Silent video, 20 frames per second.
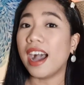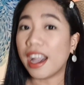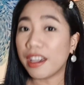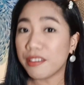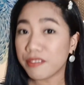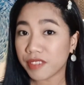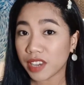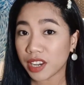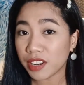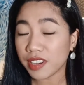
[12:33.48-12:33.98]

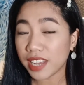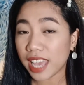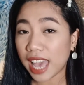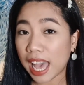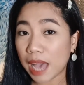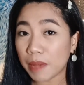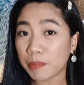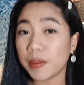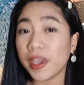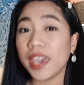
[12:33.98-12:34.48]
I'm very
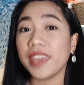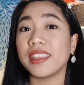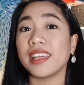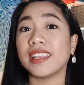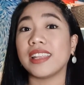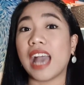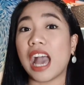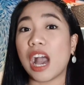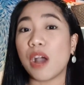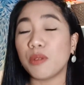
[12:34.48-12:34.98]
happy
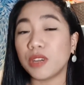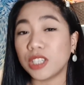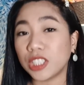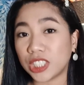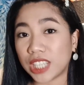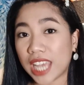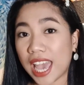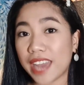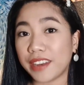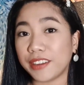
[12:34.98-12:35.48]
that our
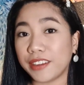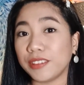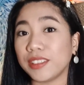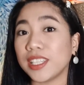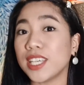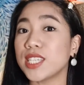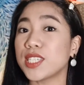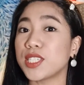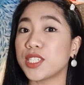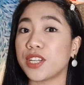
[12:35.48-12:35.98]

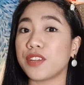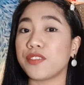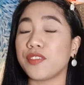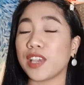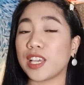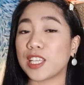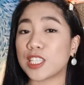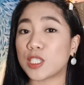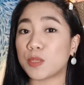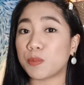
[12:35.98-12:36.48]
channel is
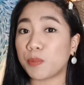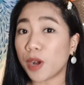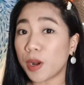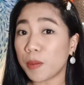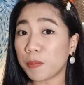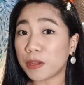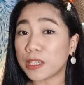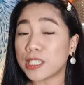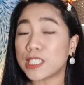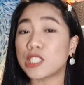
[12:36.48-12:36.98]
serving its
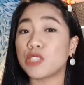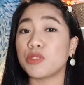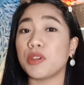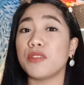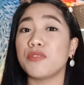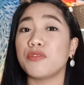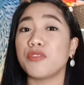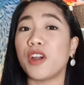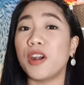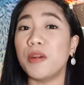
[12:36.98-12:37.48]
purpose to
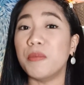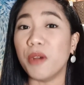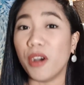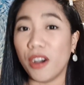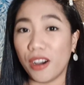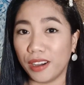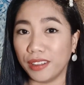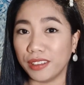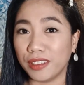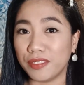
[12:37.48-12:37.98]

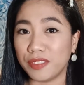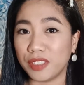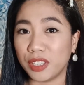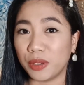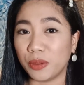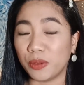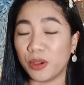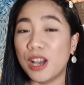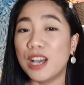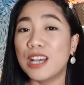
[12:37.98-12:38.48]
inform all of
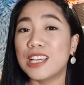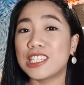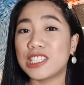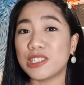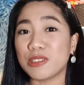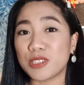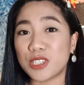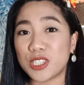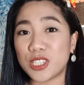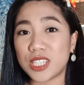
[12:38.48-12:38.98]
you.
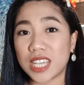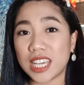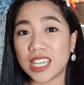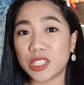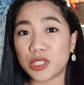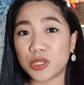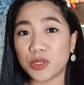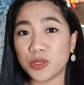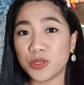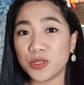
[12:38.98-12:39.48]
So
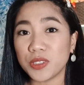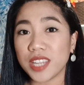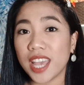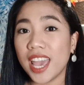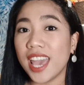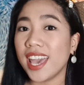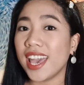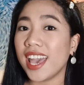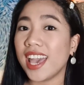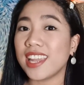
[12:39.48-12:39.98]
stay
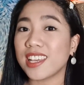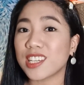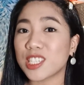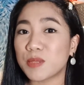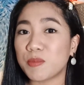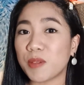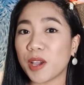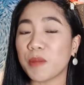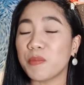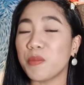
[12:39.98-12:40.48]
tuned and
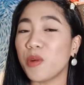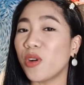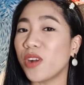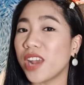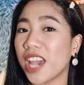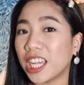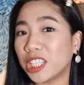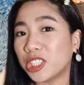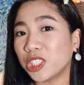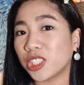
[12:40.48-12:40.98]
expect
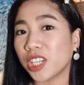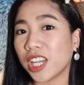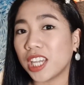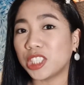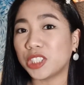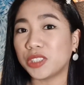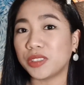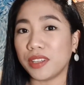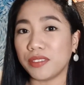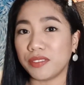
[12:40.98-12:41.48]
more
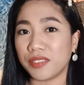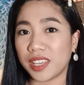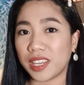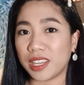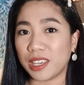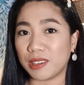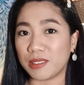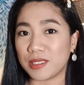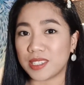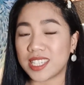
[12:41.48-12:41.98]
educational
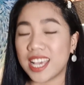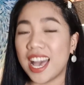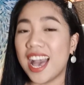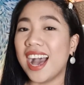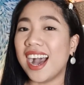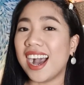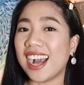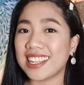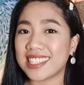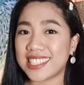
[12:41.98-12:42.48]
videos.
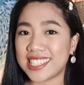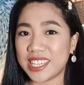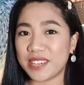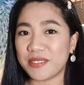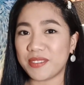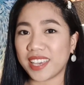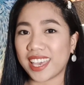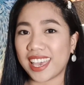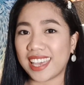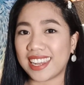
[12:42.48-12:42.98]
I'll see
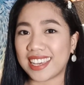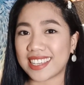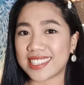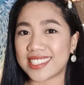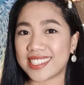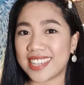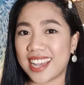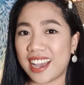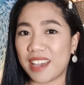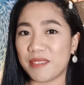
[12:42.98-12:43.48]
you again
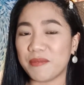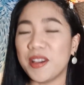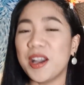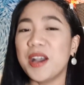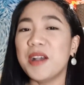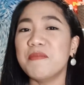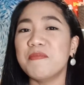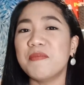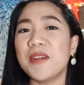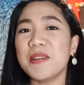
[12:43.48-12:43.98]
next time.
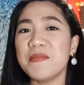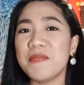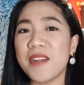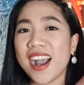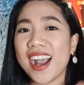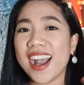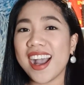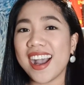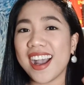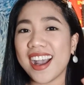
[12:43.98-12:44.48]

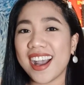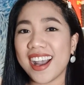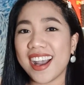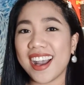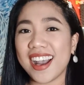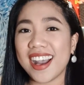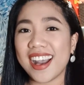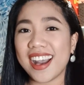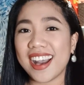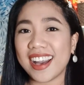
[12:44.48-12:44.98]

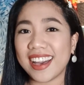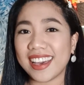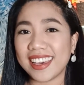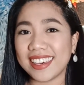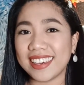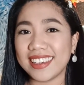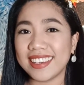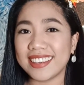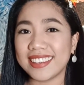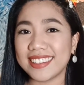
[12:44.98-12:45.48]

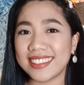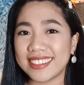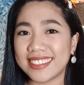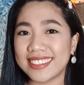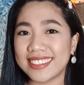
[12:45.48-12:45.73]
Bye-bye!